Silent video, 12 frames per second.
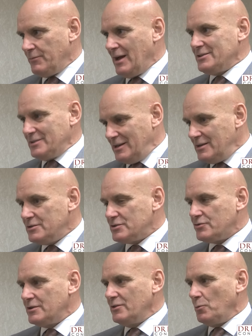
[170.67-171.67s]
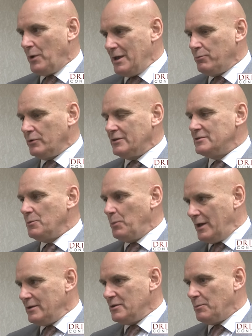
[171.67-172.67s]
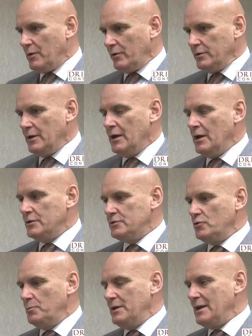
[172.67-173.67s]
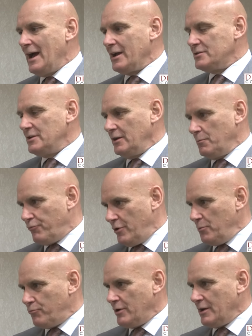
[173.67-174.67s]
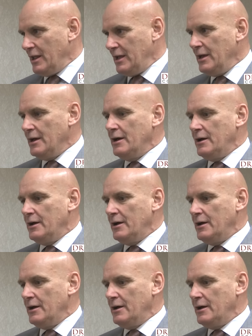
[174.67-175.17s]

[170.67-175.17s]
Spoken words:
That's an industry that people can depend upon to be acting appropriately,